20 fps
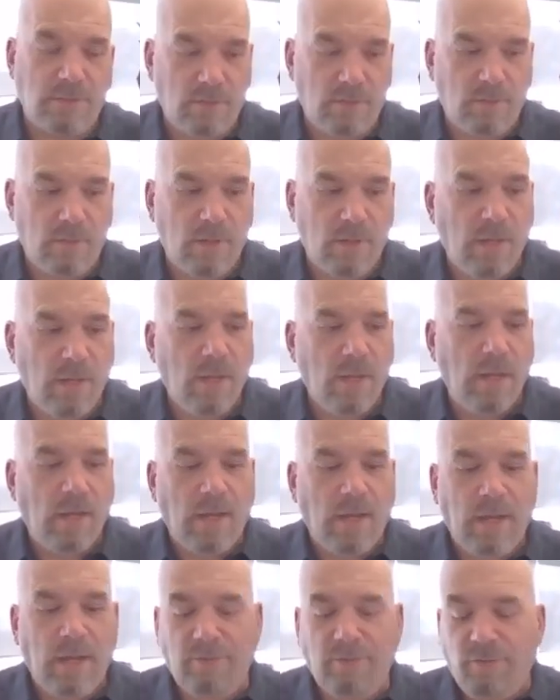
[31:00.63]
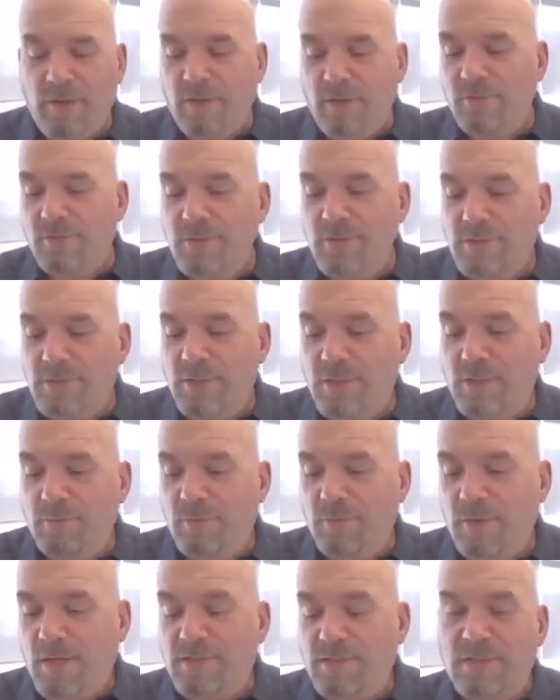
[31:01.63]
do. And I have an interest in it
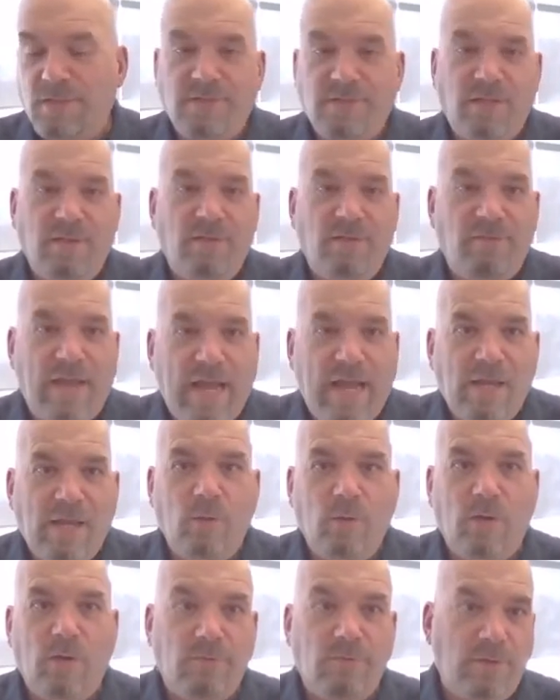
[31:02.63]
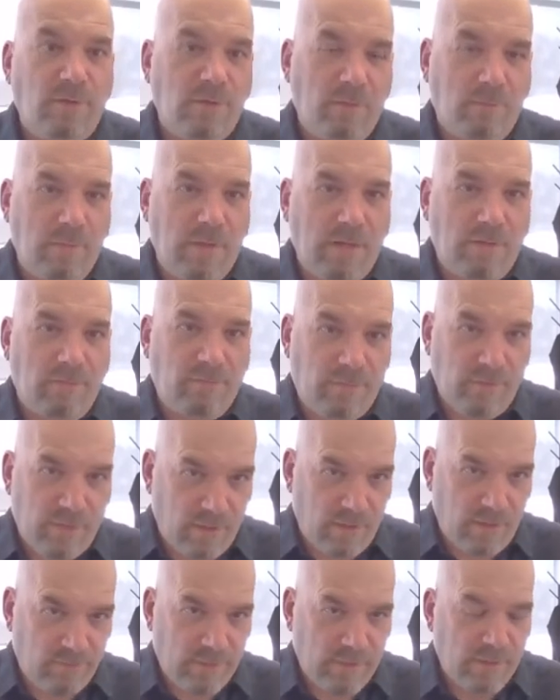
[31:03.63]
because I've seen the value of it and the benefit of
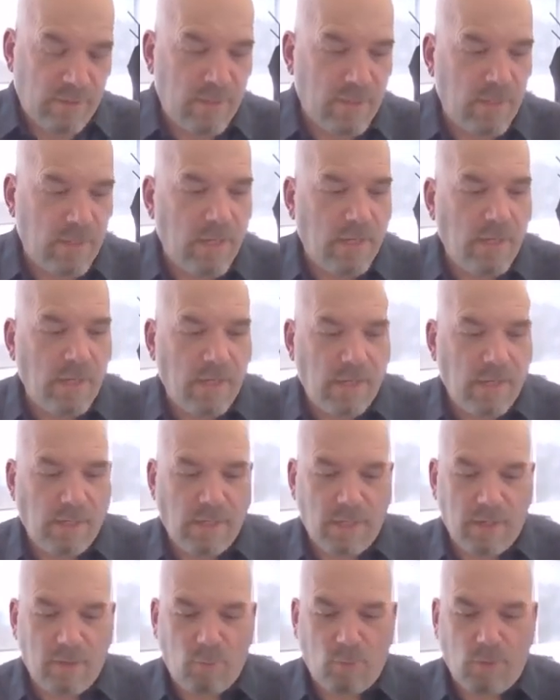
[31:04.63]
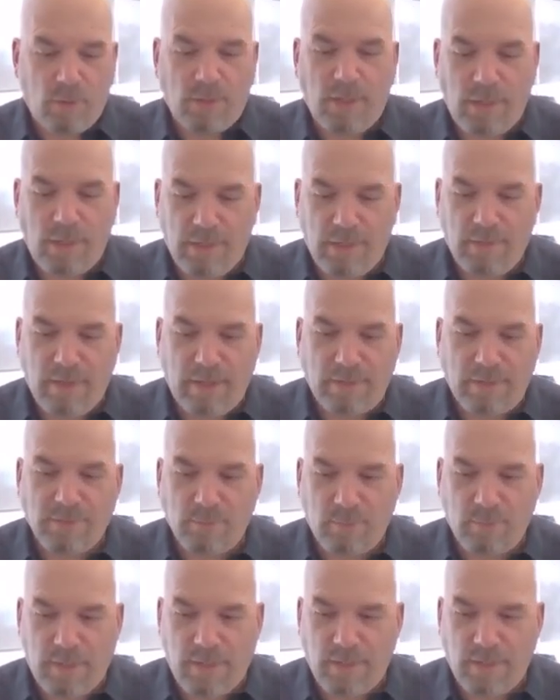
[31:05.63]
it and kind of working in that
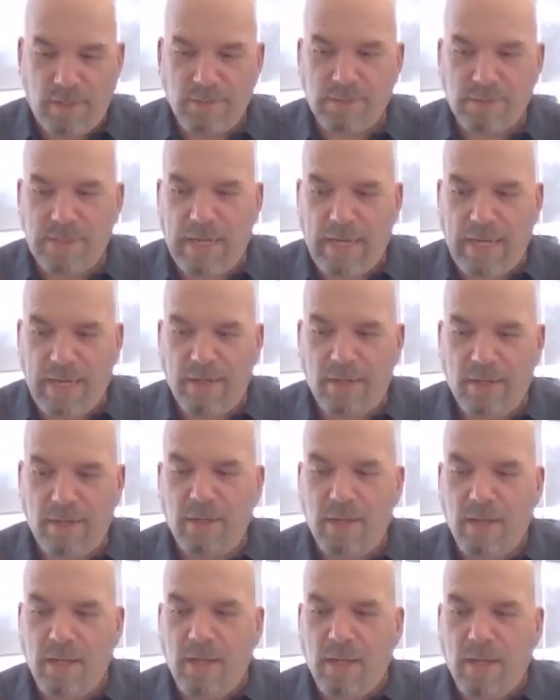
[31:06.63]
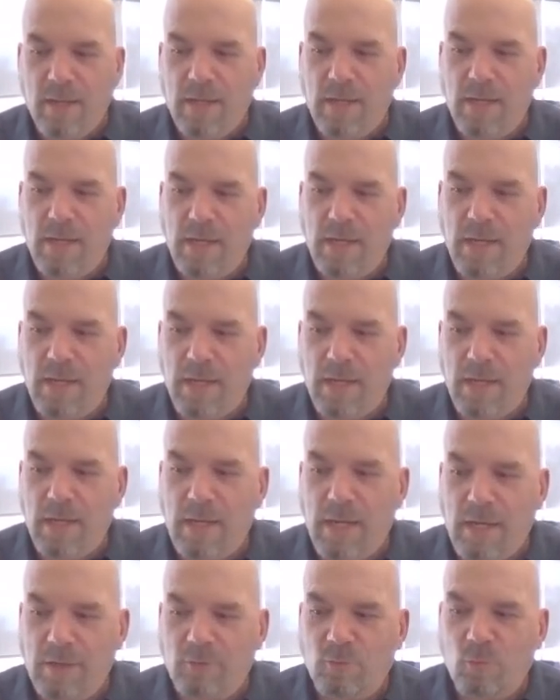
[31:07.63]
space. And
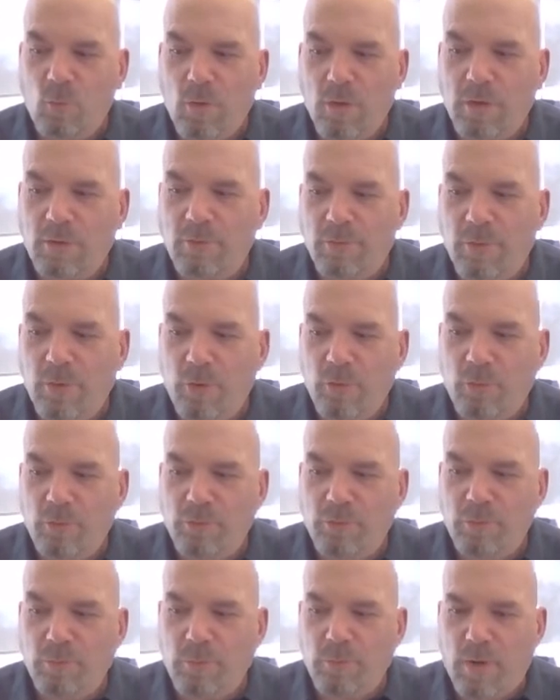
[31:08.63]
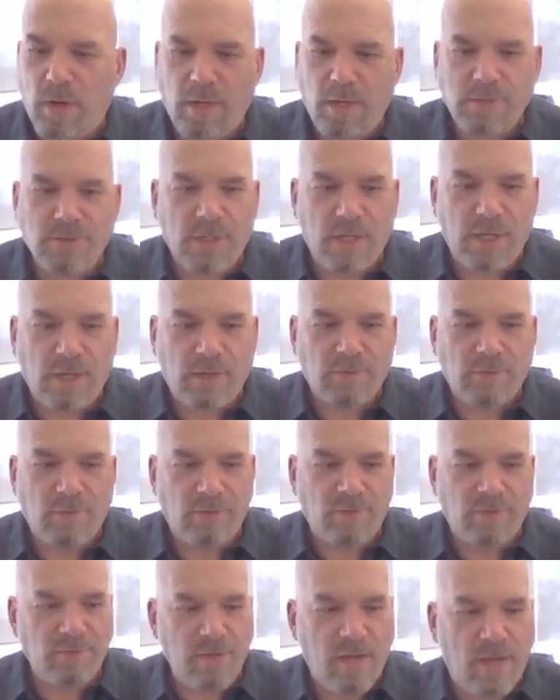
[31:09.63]
it's one of those projects
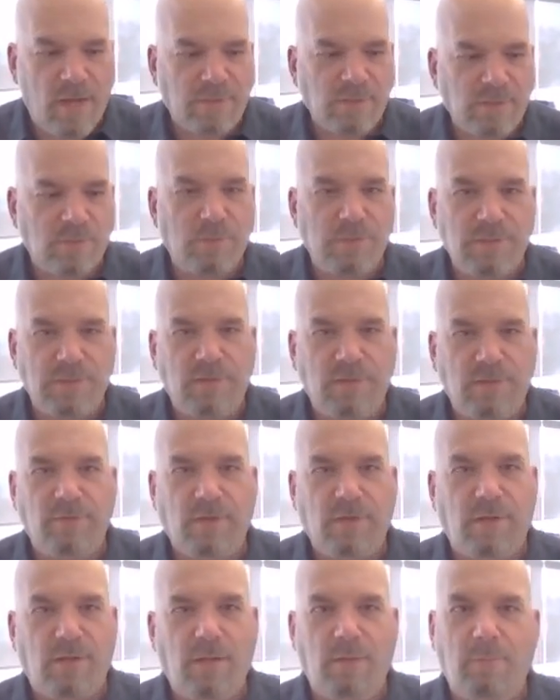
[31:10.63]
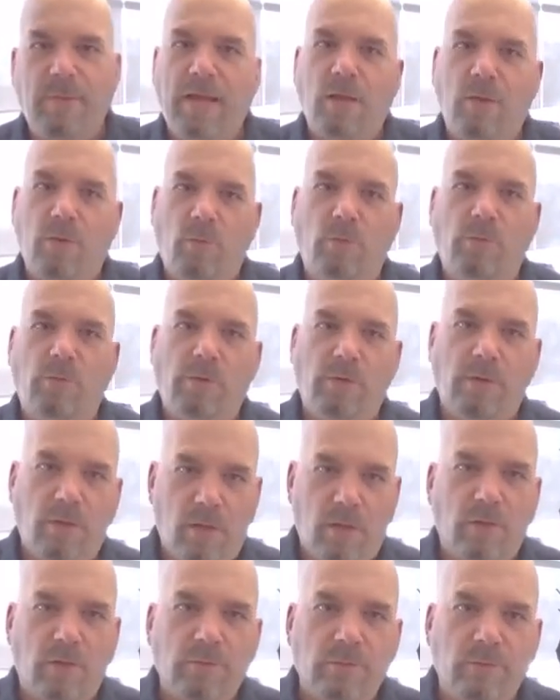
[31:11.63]
that's not specifically about older
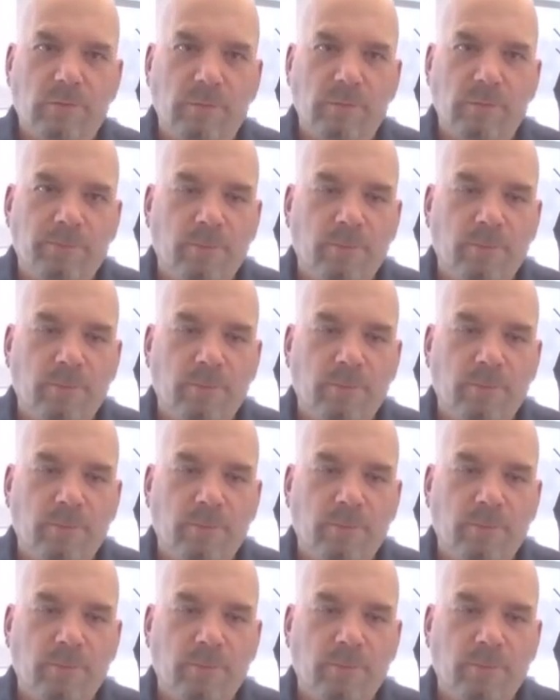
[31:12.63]
adults,